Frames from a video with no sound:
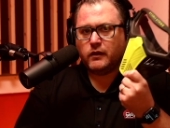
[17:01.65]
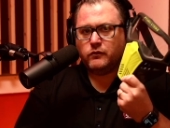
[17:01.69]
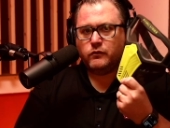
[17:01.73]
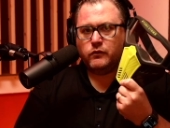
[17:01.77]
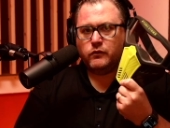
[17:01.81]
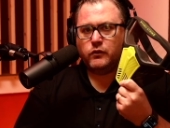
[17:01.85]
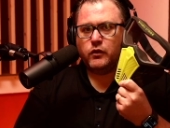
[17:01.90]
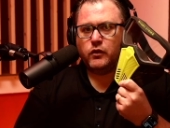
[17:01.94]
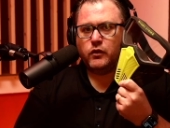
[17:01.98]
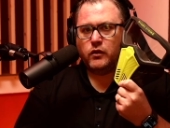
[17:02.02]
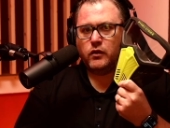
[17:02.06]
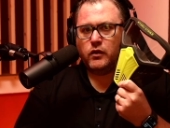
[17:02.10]

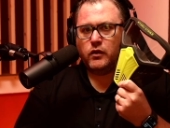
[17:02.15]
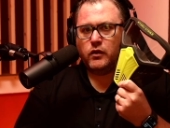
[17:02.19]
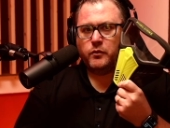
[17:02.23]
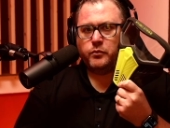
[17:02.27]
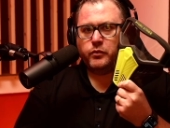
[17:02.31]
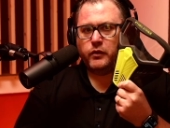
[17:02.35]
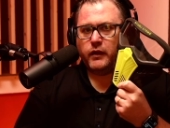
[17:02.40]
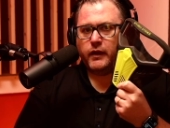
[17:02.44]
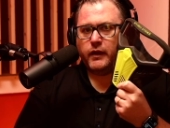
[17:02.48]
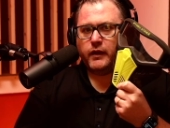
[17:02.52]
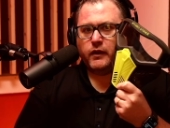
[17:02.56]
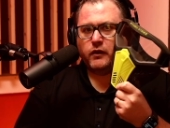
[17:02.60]
you're a
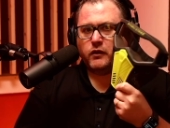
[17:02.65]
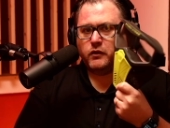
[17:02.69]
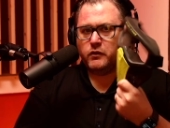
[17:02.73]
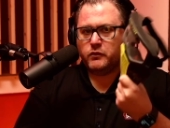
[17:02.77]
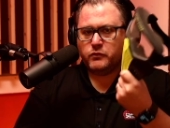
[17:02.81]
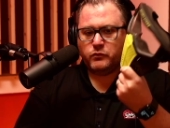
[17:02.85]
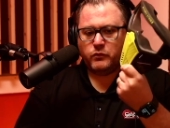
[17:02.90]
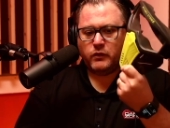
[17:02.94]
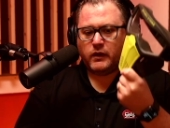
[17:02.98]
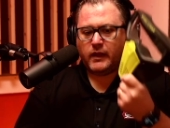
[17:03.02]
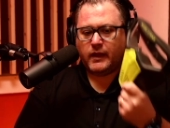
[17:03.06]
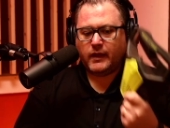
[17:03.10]
player and
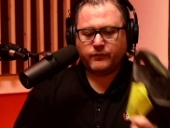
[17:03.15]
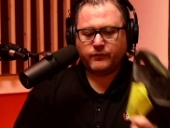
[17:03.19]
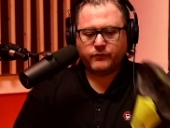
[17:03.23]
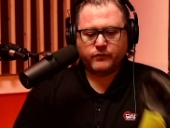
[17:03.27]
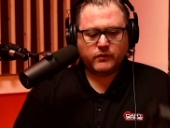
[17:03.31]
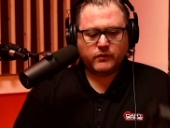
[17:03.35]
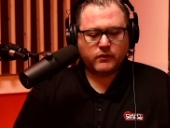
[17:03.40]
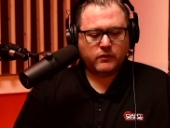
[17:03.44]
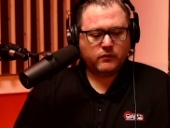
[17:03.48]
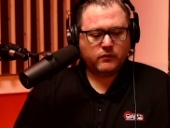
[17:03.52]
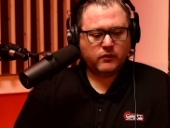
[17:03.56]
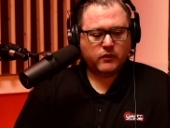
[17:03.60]
just want to have
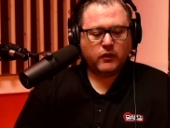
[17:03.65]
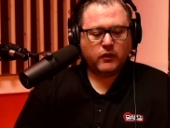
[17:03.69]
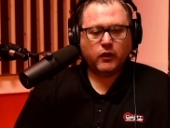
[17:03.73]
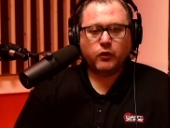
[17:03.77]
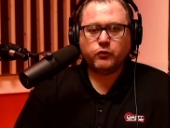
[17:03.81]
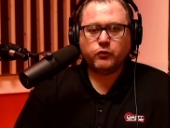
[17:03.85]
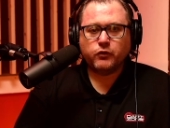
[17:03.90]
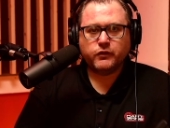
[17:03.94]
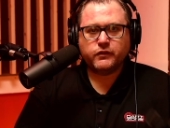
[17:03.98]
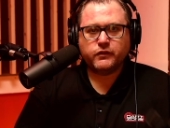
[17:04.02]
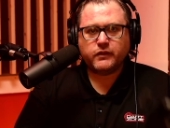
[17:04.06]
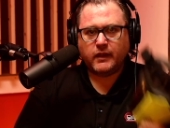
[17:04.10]
a
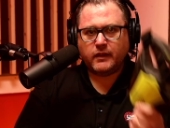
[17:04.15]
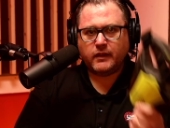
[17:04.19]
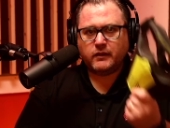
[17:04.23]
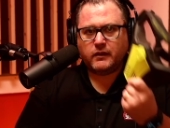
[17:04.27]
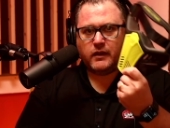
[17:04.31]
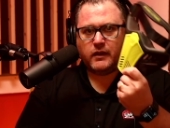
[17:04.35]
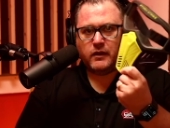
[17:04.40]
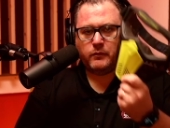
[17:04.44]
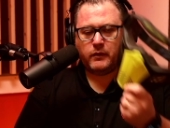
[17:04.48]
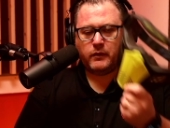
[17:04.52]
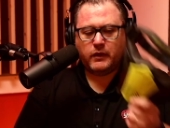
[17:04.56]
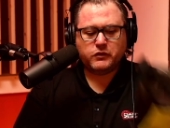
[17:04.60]
loaner set,
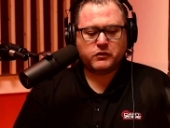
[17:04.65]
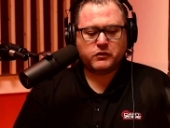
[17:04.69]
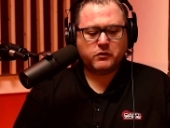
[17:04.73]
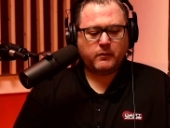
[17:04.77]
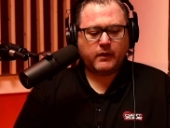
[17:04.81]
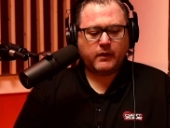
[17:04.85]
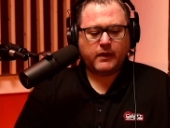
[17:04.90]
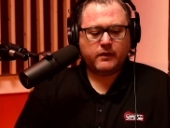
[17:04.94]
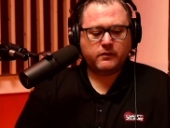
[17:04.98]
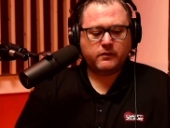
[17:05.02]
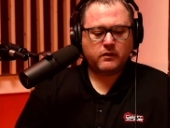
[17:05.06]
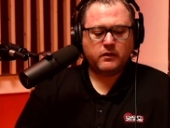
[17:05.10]
get your
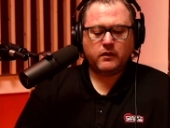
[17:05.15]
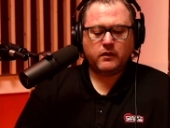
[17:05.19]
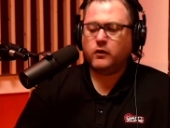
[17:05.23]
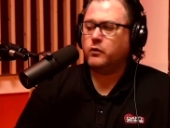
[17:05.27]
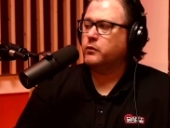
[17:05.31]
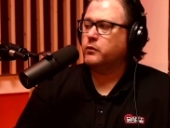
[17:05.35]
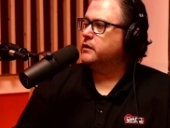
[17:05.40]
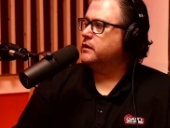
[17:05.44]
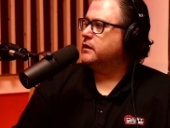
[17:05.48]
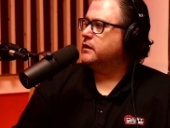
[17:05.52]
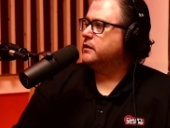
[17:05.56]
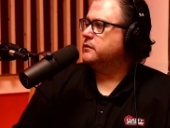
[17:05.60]
mask, go
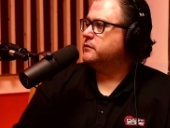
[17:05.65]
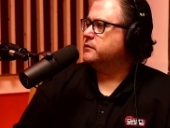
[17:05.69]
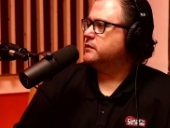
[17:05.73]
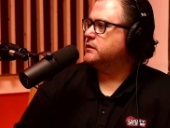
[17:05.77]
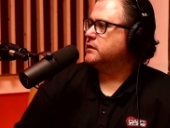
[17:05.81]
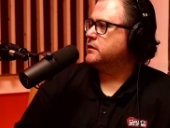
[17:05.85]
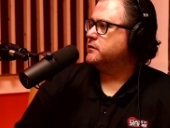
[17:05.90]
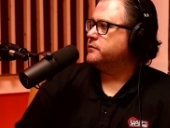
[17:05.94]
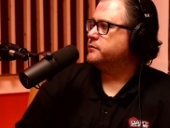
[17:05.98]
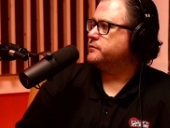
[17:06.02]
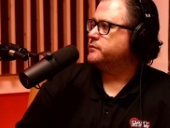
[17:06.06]
with it. So